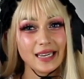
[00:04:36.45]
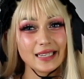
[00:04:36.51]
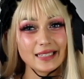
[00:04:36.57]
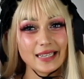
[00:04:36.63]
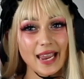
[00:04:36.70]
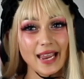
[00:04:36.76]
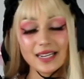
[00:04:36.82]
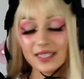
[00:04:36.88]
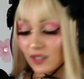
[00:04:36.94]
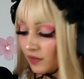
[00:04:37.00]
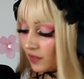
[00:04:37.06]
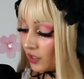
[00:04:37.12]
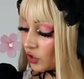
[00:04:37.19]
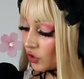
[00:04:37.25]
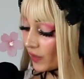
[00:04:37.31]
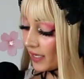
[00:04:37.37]
yanks on
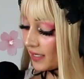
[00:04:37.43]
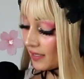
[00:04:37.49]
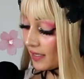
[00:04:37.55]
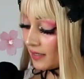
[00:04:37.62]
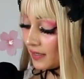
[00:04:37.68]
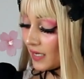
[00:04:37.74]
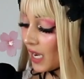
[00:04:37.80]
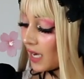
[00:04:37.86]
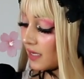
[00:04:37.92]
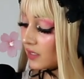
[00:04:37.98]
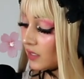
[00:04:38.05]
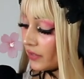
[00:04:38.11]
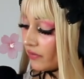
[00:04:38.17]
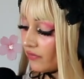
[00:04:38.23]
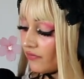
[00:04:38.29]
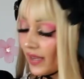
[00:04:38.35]
the dress and tugs
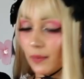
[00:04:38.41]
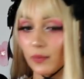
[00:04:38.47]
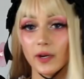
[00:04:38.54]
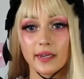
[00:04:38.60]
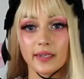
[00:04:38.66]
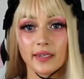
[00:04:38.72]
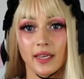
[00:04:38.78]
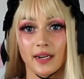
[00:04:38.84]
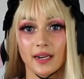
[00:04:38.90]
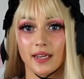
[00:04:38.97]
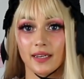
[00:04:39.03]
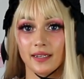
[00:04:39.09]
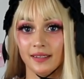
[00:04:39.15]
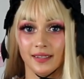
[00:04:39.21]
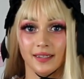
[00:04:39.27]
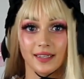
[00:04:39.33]
on the fabric and
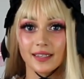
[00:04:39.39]
I,